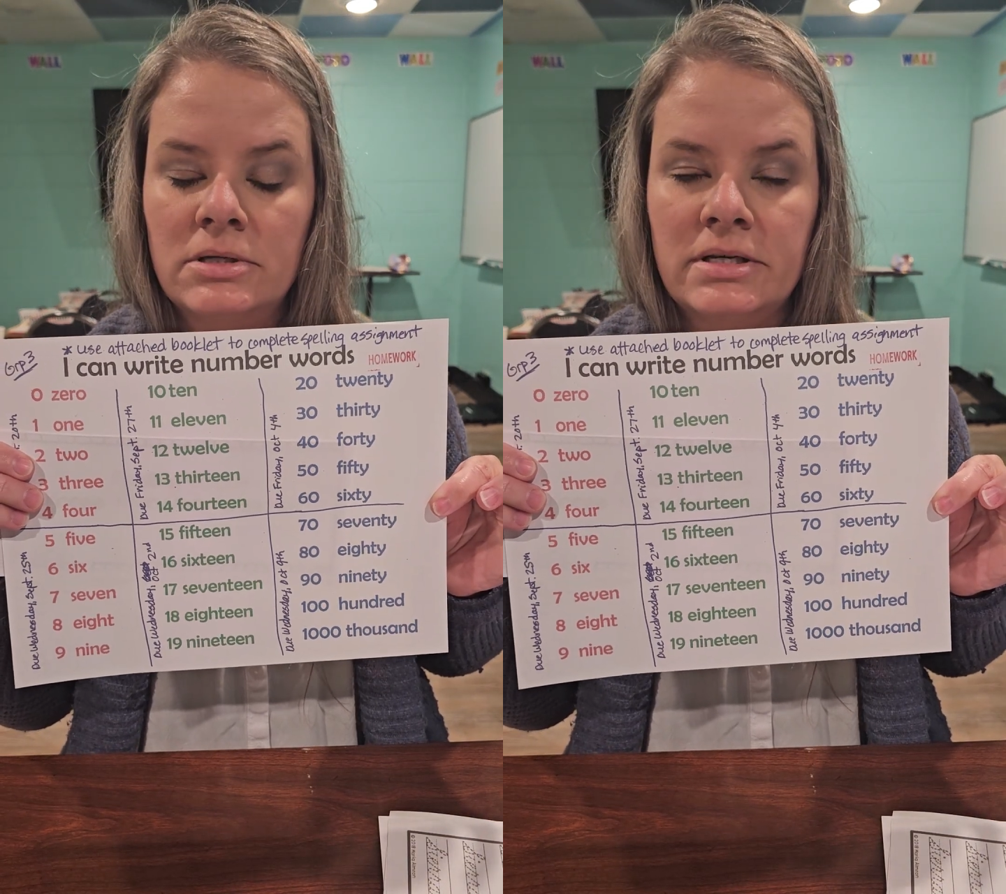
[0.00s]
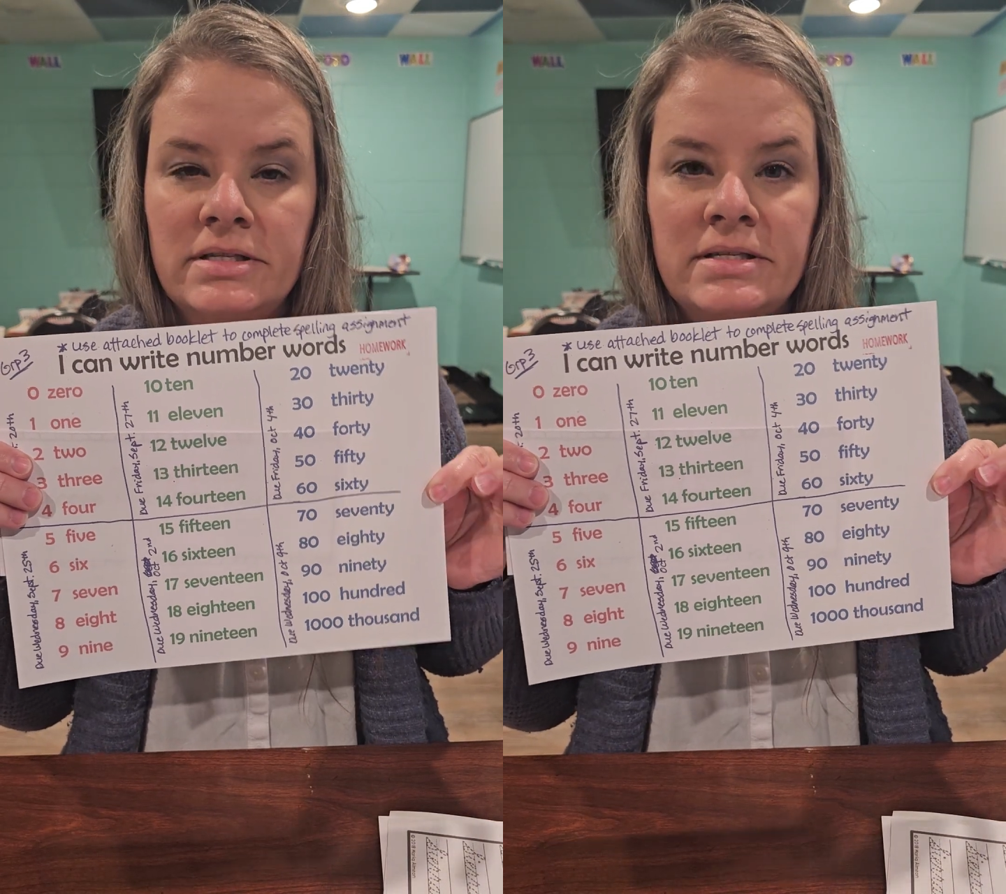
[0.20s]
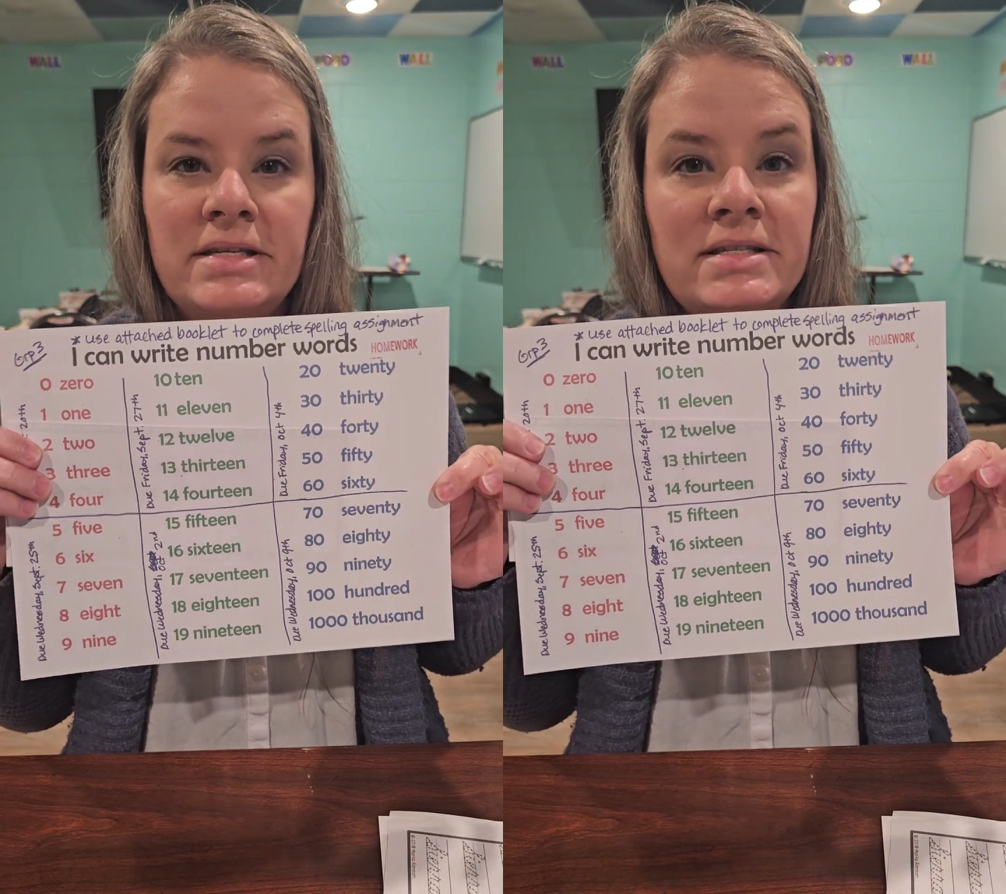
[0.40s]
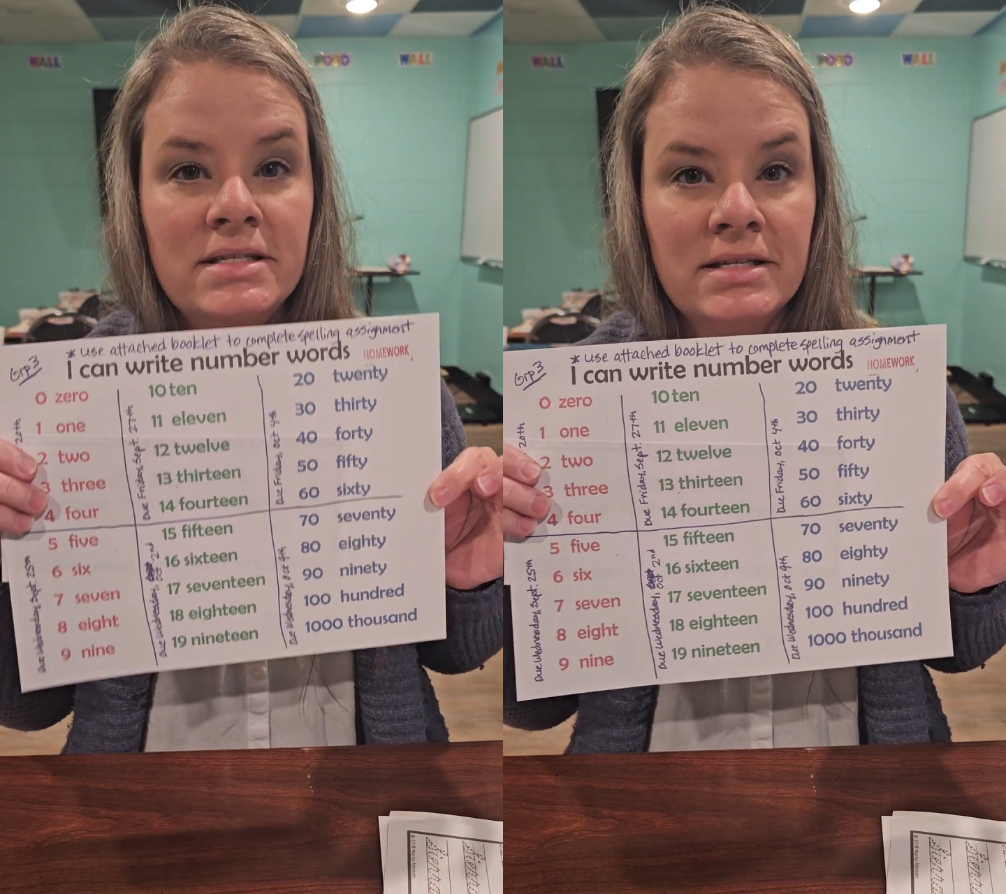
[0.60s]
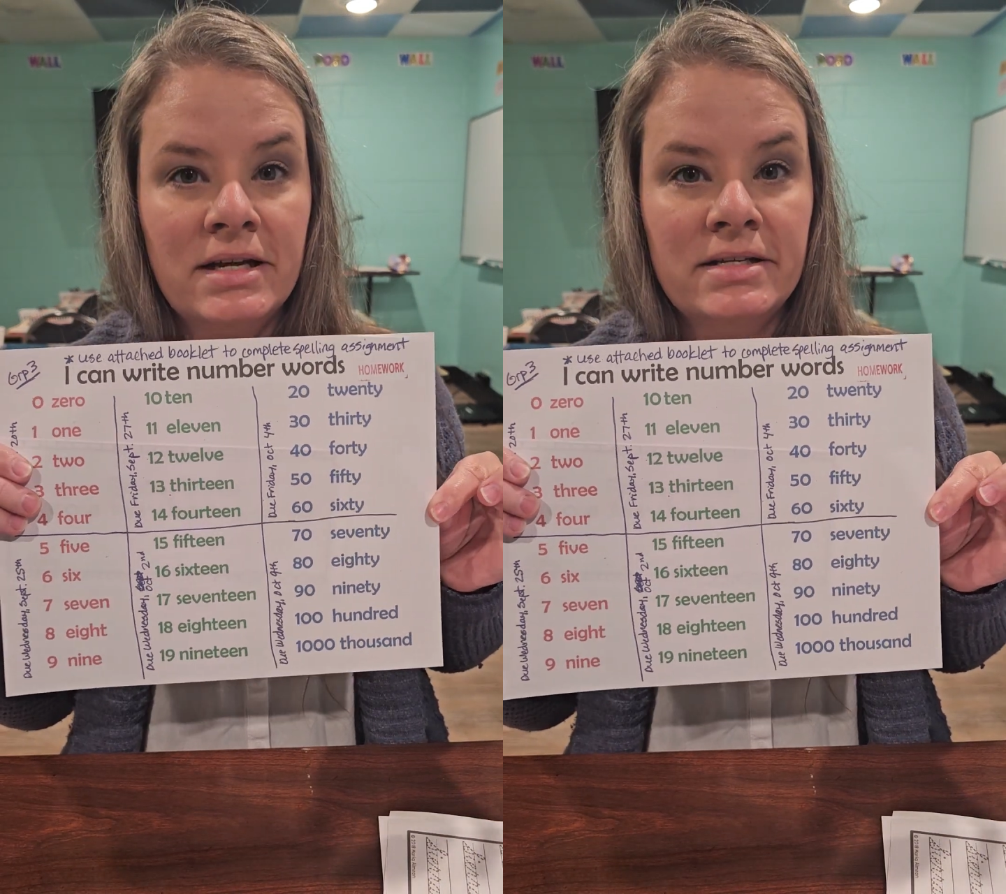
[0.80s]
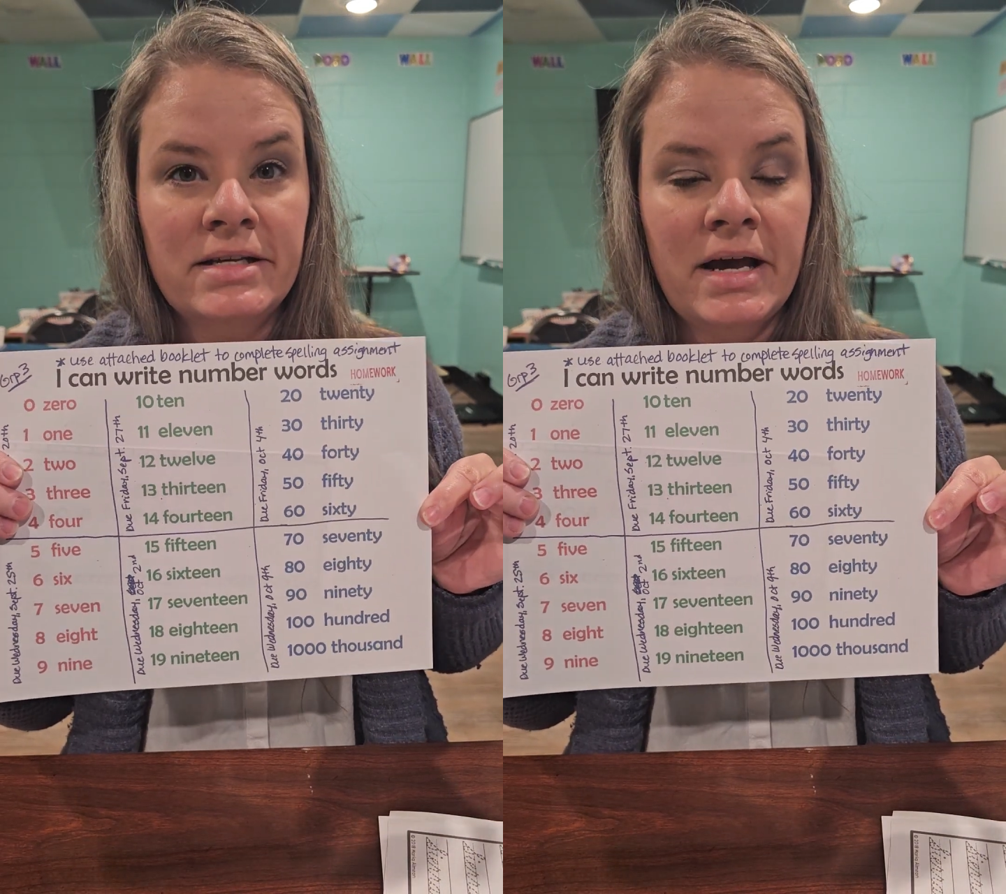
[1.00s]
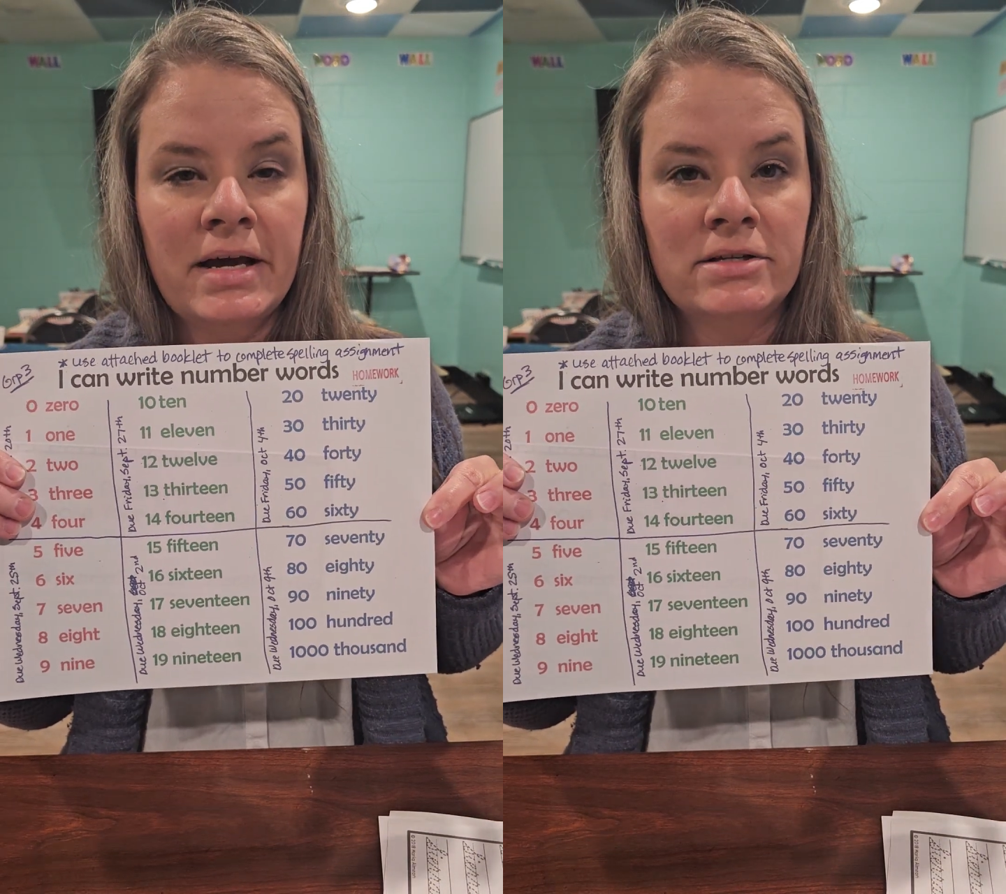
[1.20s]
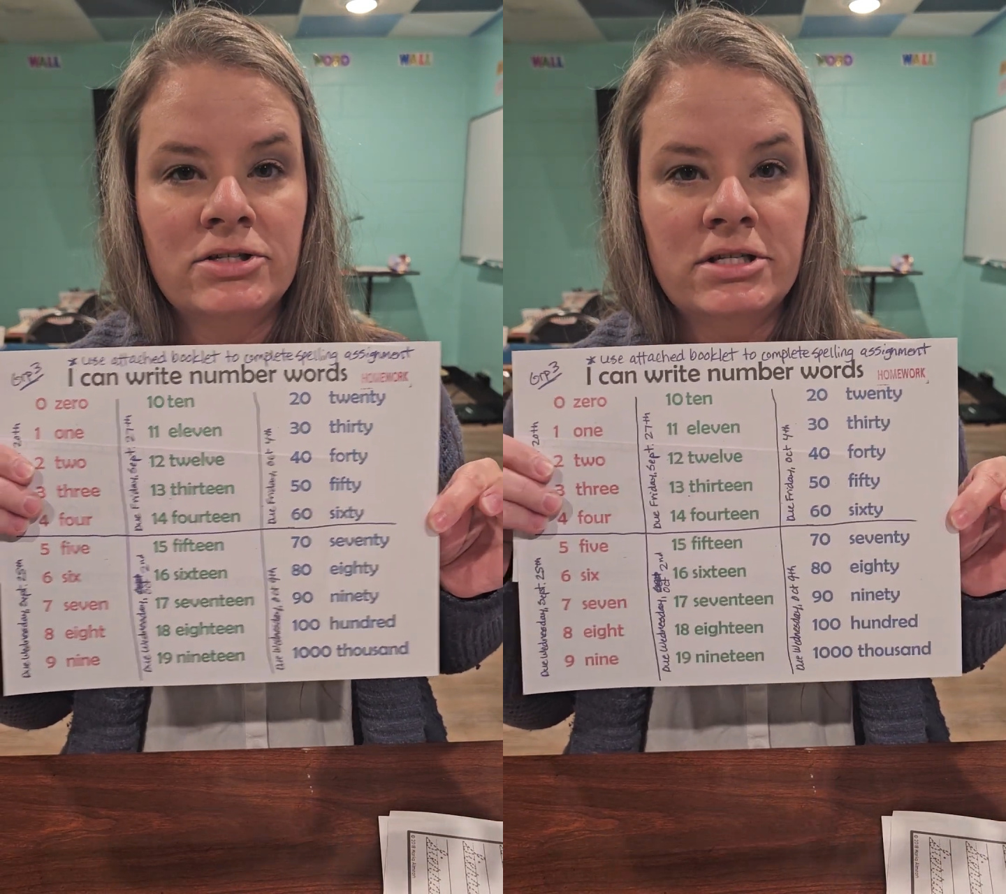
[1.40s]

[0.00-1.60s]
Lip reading: Because since it's not attached,